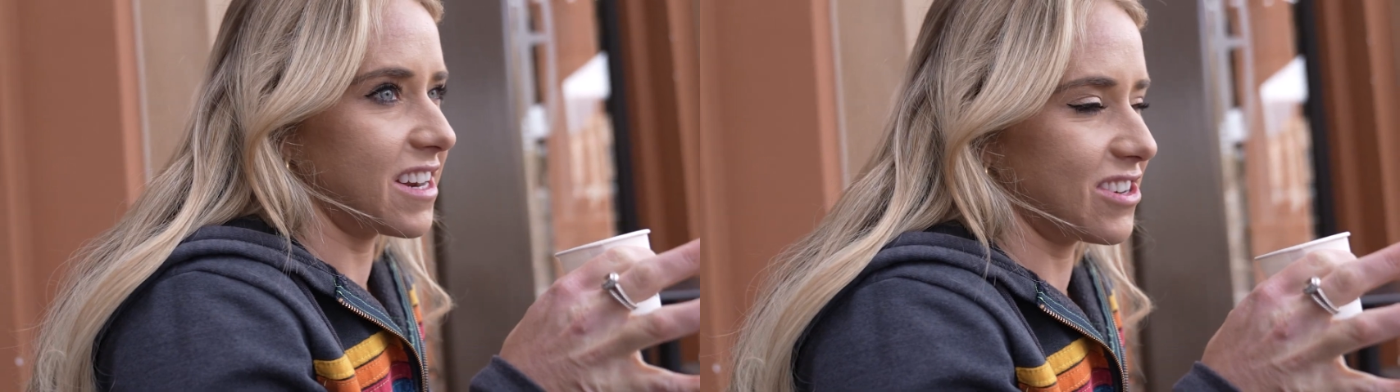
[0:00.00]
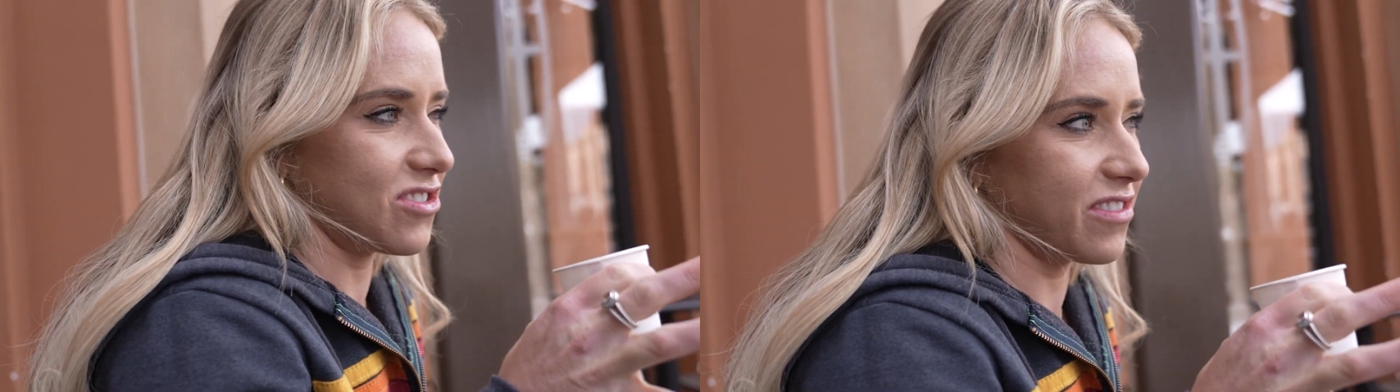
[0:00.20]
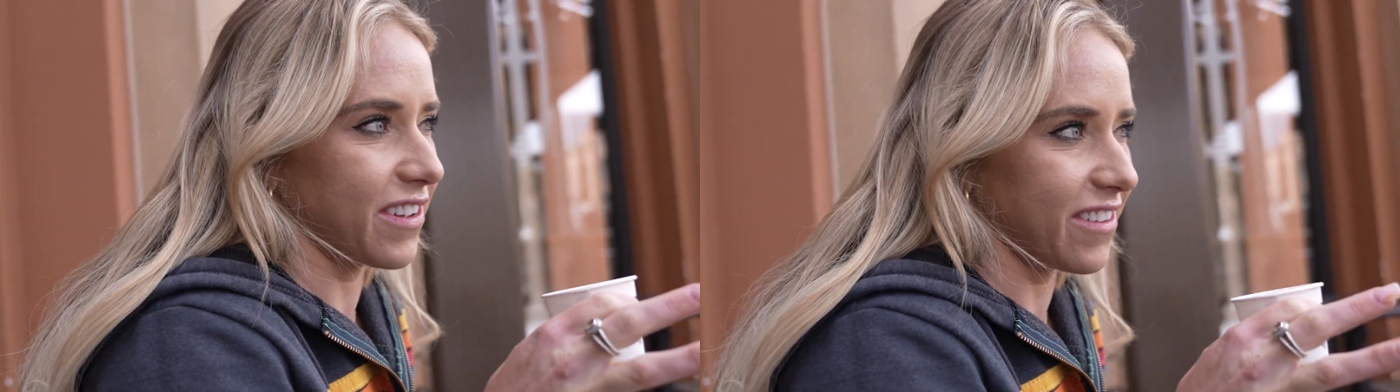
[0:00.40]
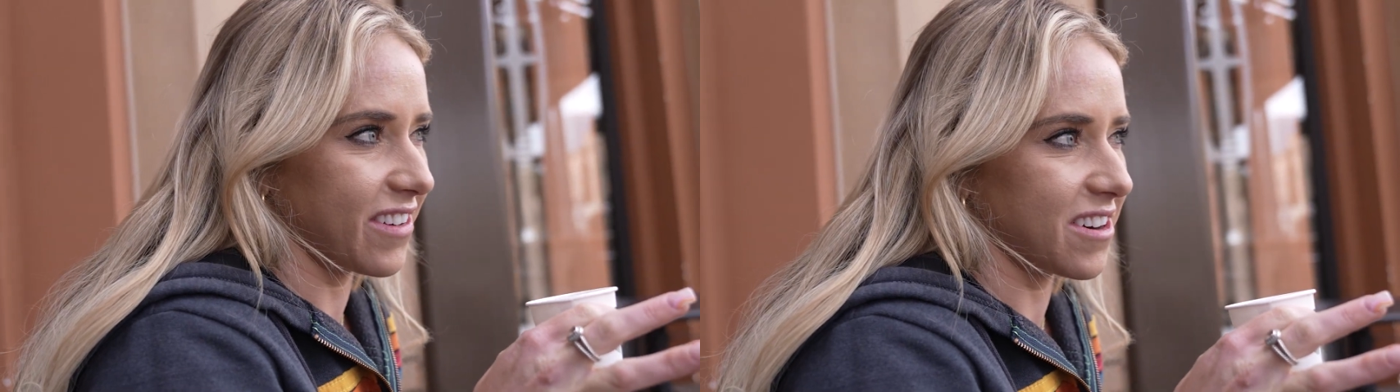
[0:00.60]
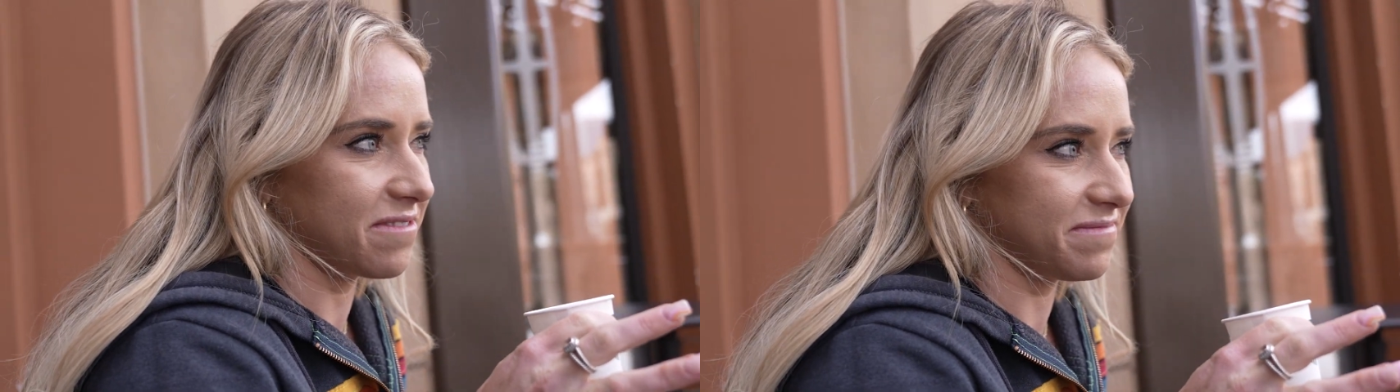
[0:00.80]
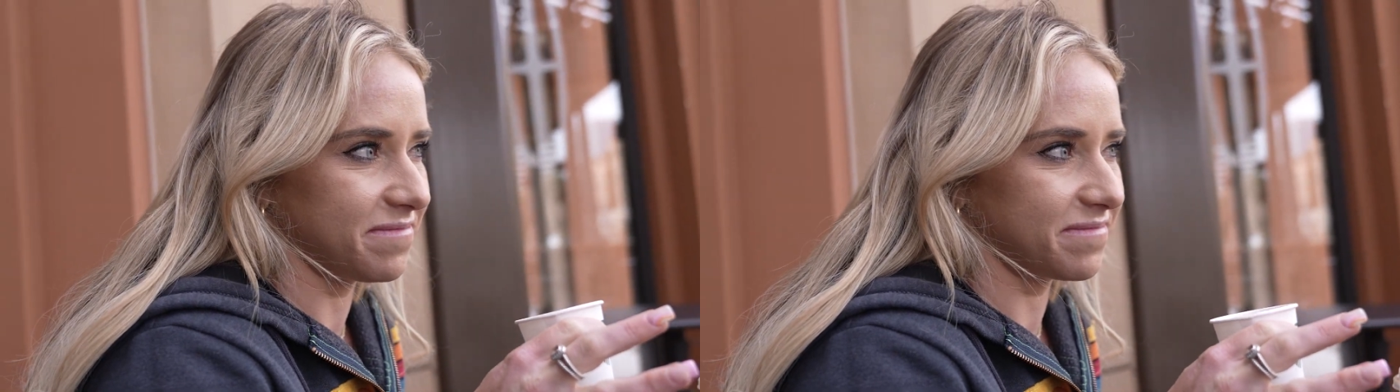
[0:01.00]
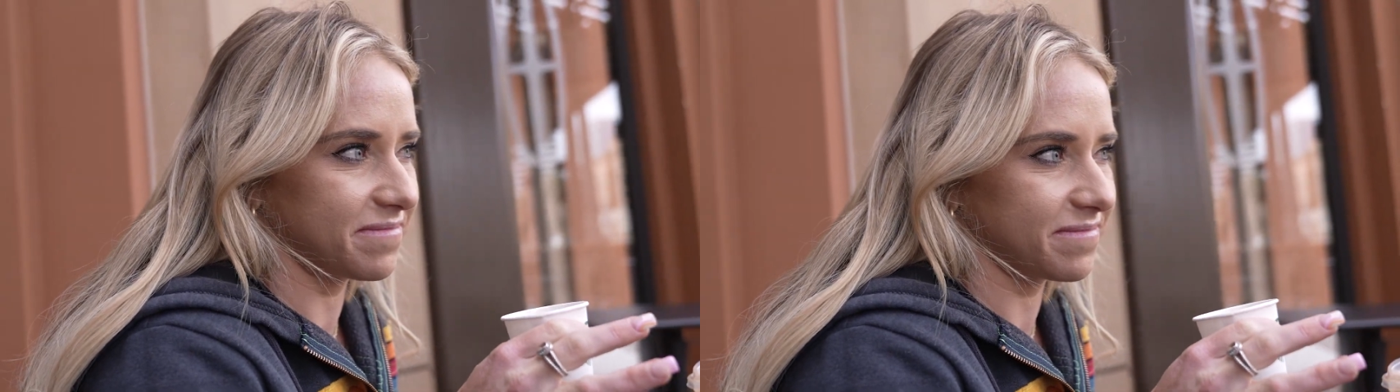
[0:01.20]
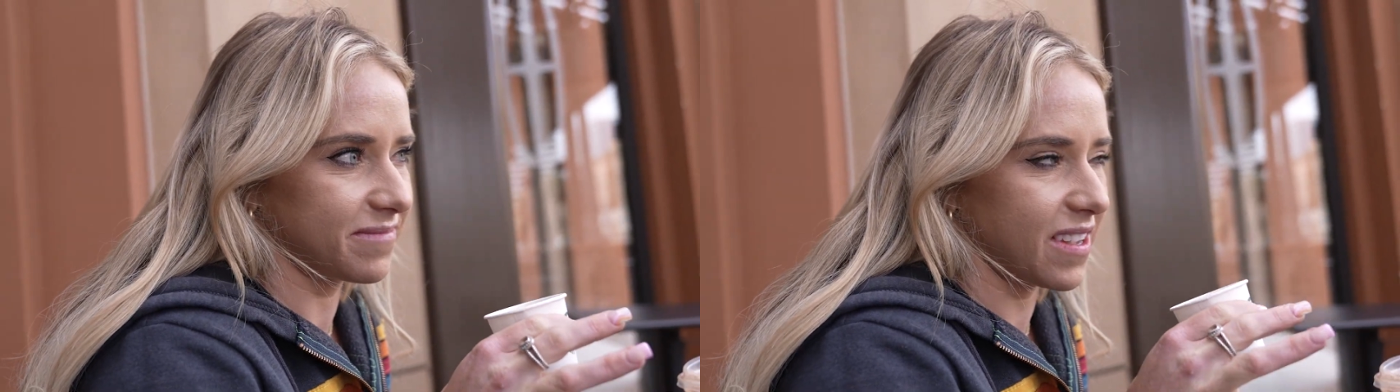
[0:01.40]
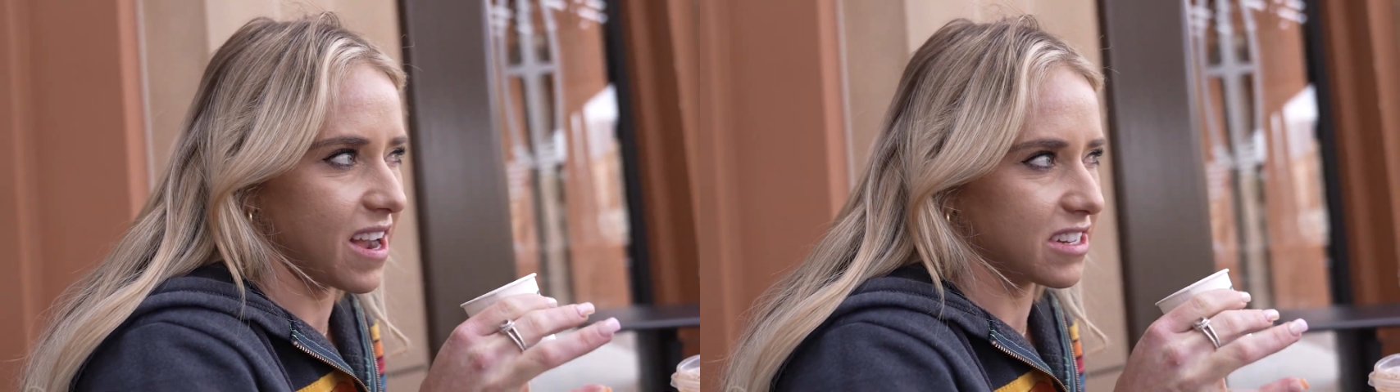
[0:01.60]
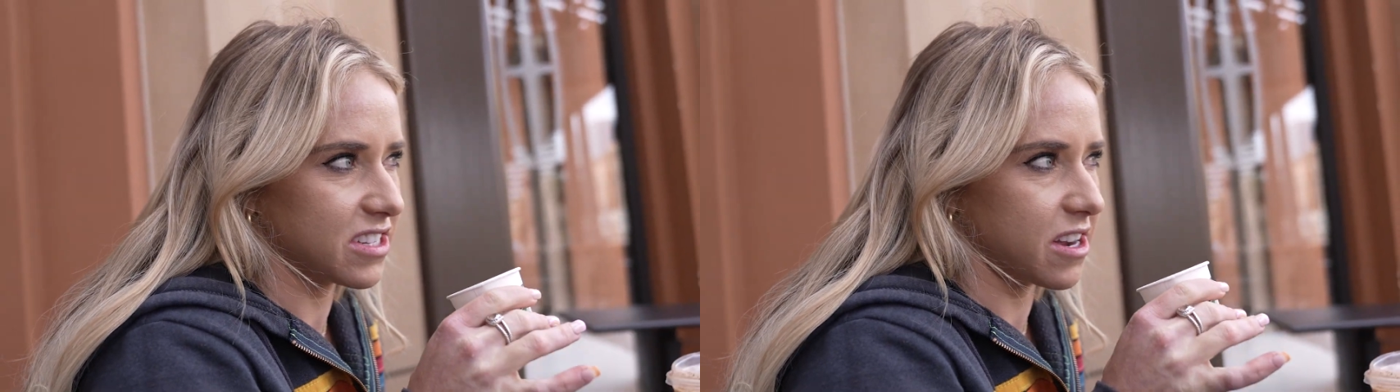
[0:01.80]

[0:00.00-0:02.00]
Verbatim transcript: the nitro flavor yeah, it's